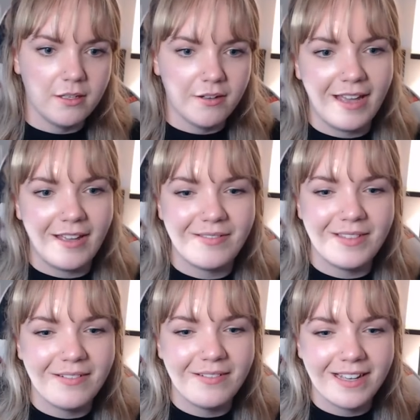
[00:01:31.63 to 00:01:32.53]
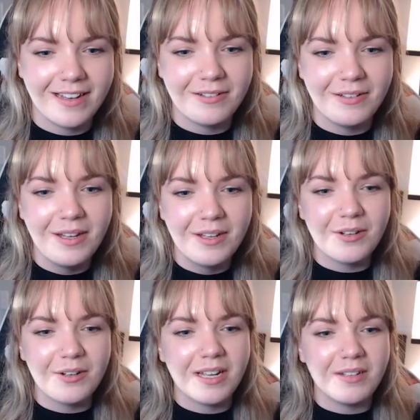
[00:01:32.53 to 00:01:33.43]
Okay, there we go.
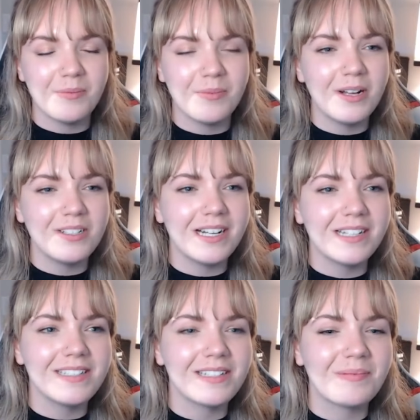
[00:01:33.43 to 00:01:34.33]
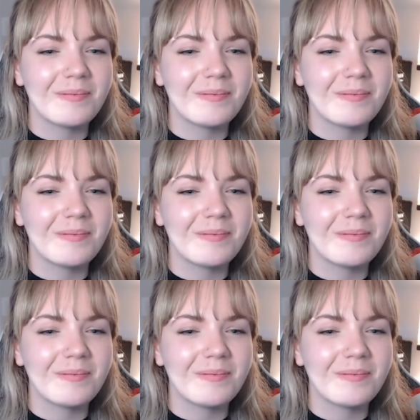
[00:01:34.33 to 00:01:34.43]
Create new project.